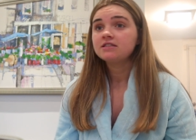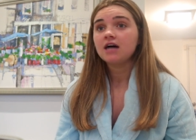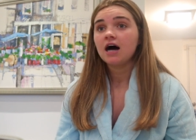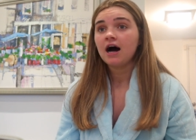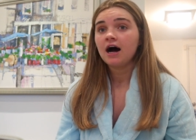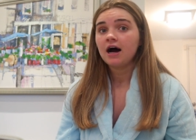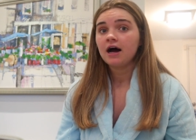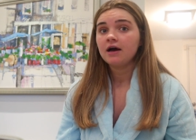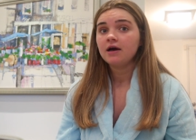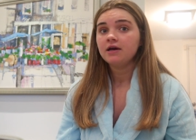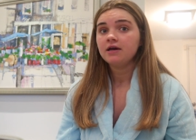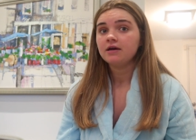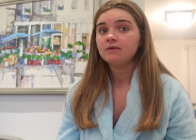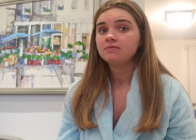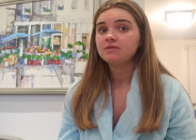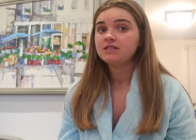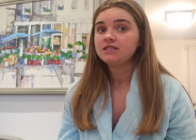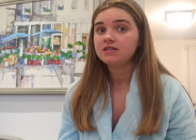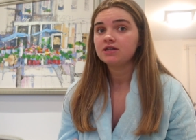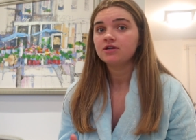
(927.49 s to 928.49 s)
I
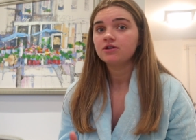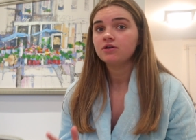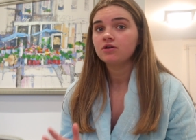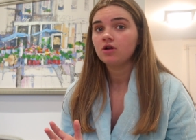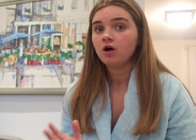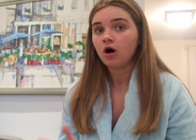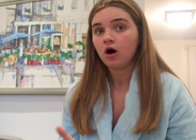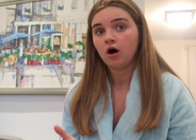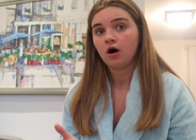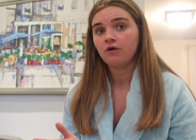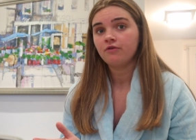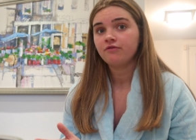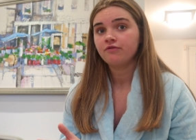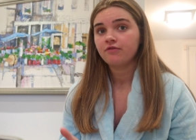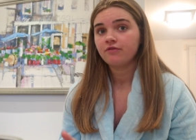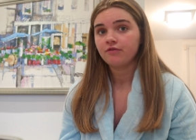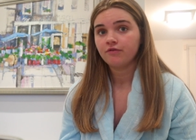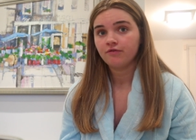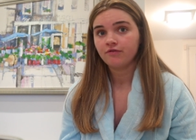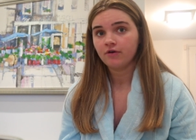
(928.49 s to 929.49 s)
am still off
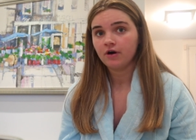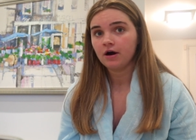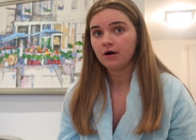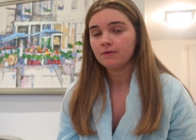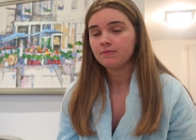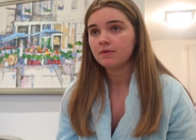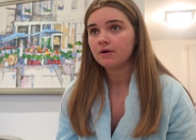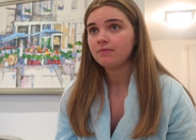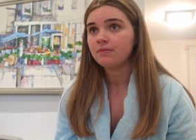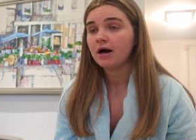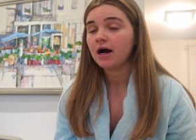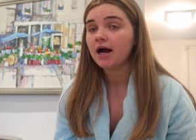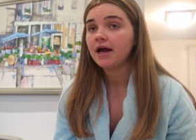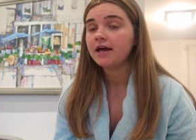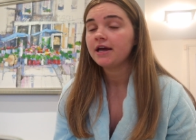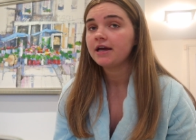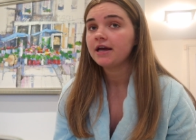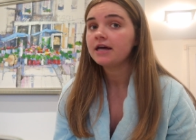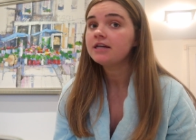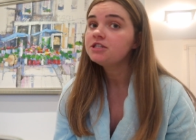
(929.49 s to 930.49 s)
from my
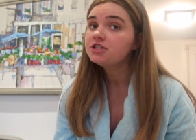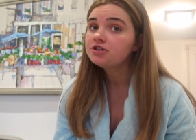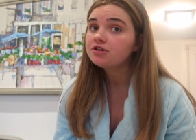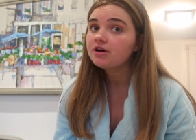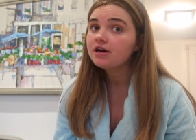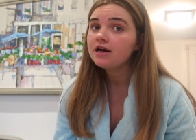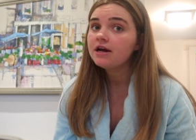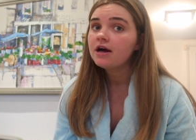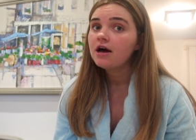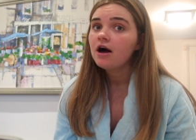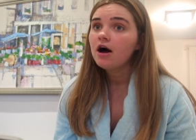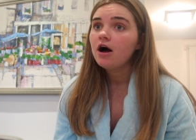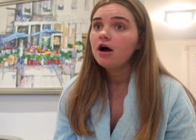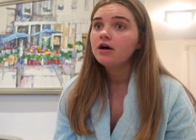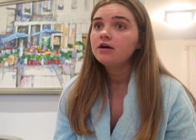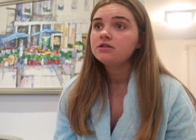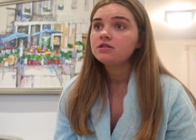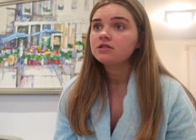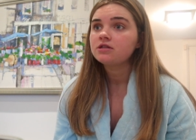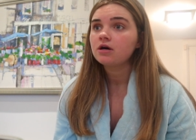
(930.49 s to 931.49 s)
injury.
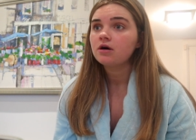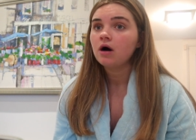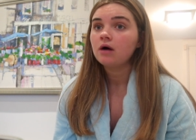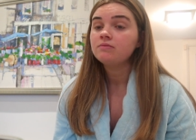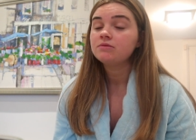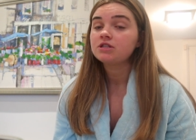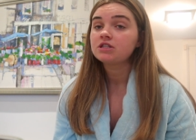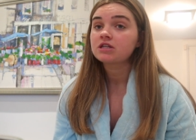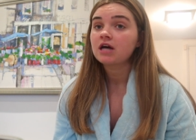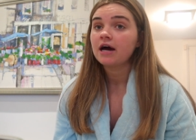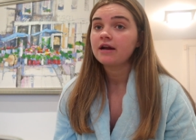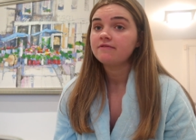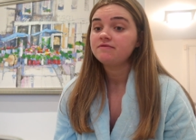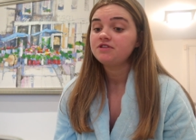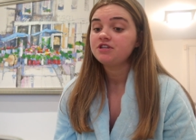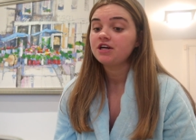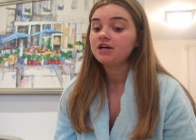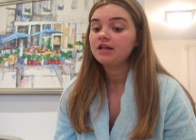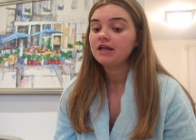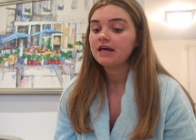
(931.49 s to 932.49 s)
So I'm just kind of
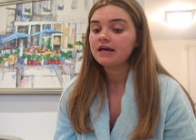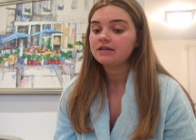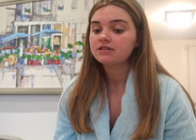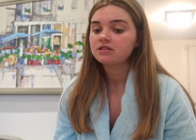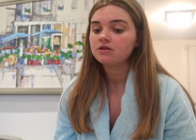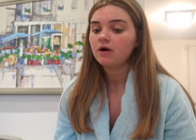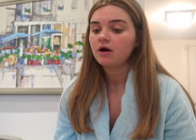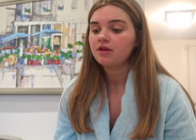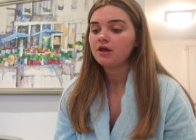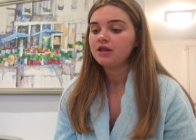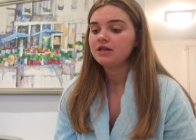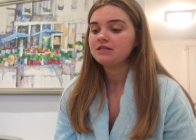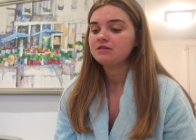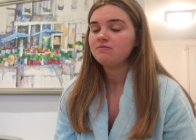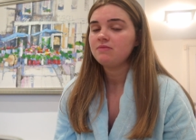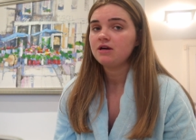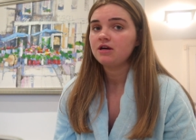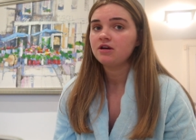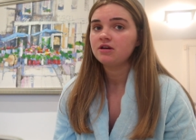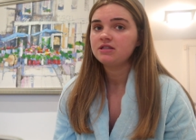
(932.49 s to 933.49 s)
chilling. So I thought this
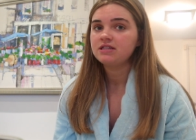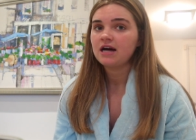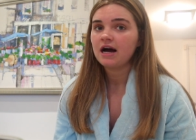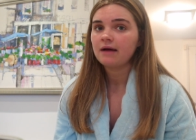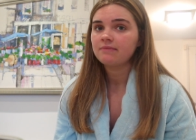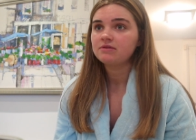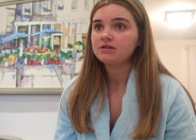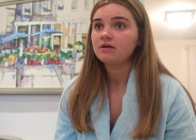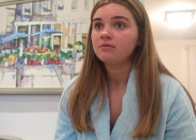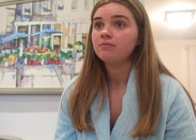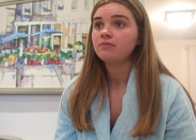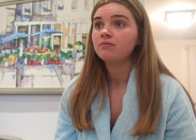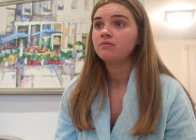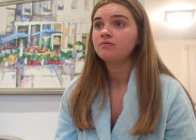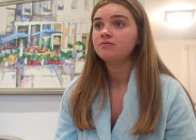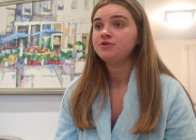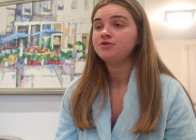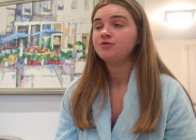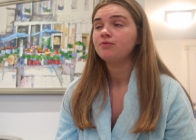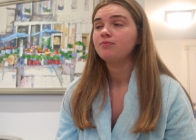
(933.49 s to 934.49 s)
would be a good time to
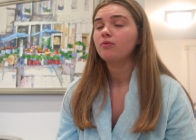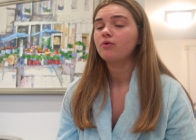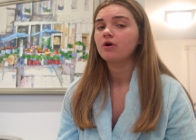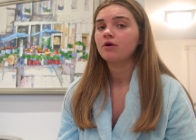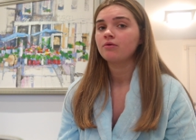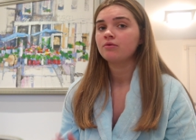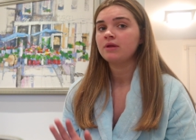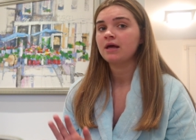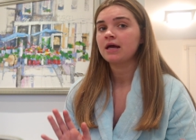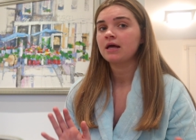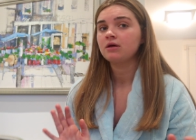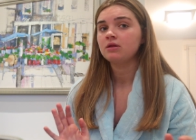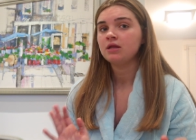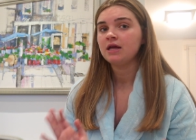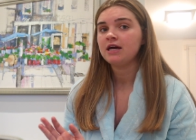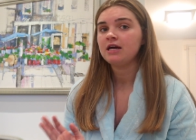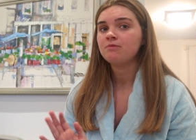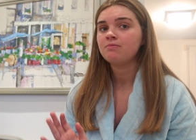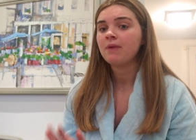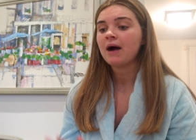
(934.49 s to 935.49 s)
do a more like
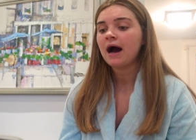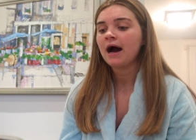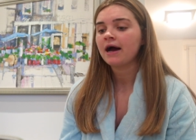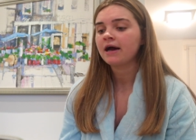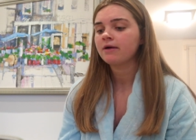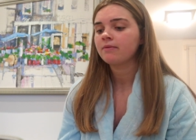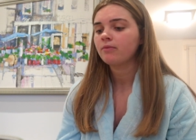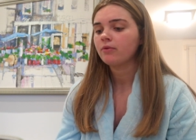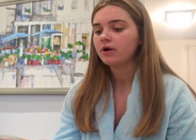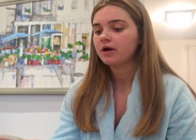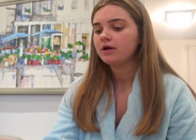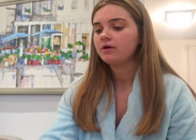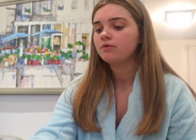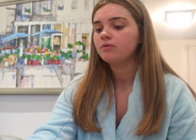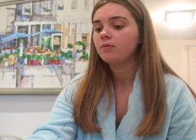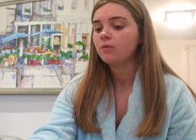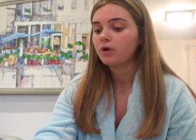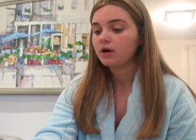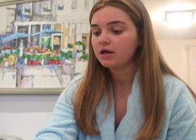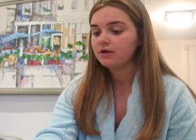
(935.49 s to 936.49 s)
laid back, more
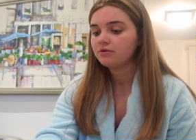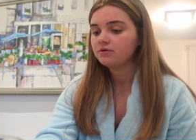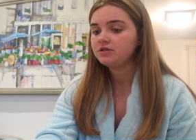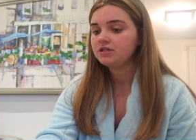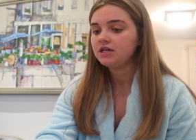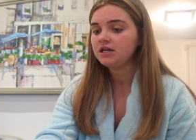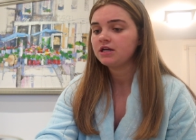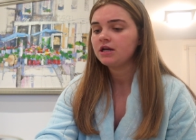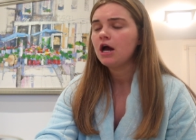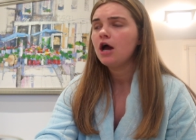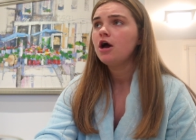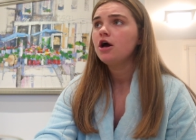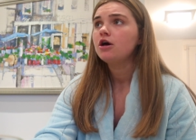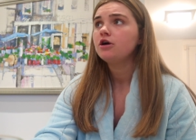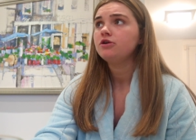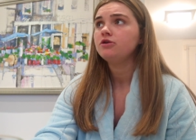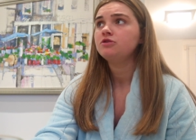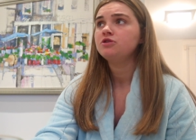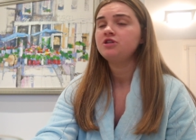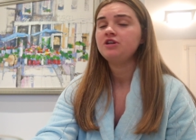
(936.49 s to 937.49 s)
morning routine.
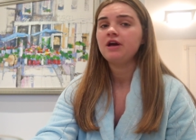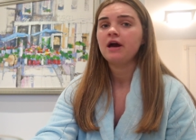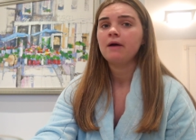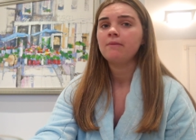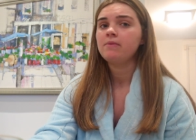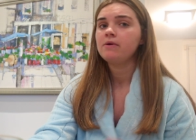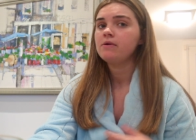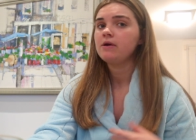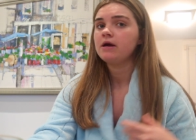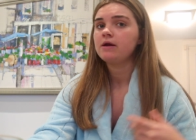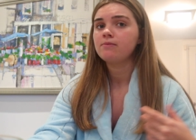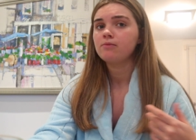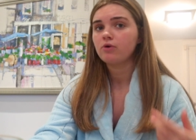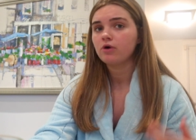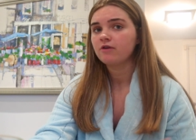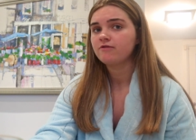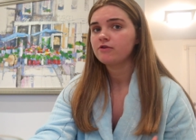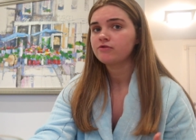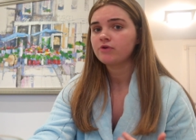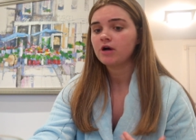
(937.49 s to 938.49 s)
Usually I'd be in
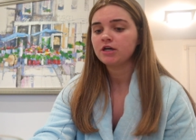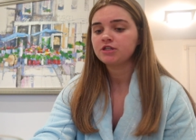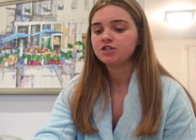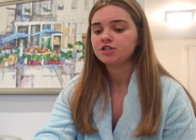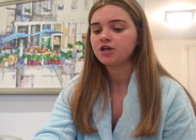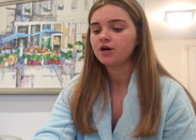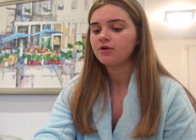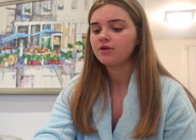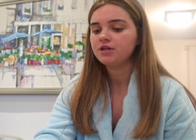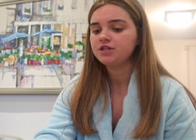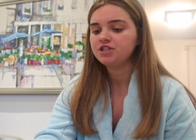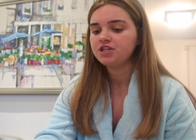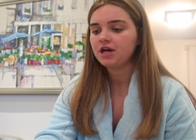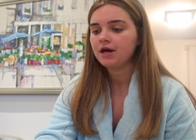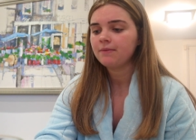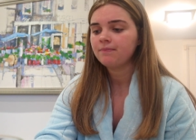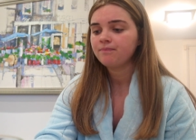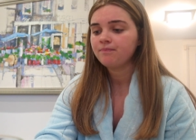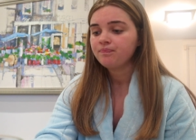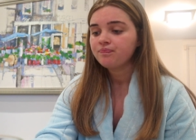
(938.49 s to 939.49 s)
more of a rush to go to the
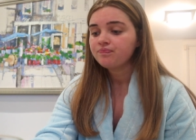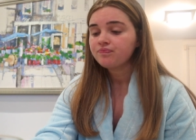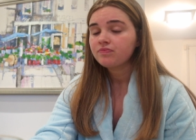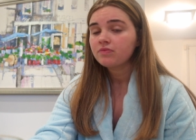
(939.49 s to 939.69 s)
gym.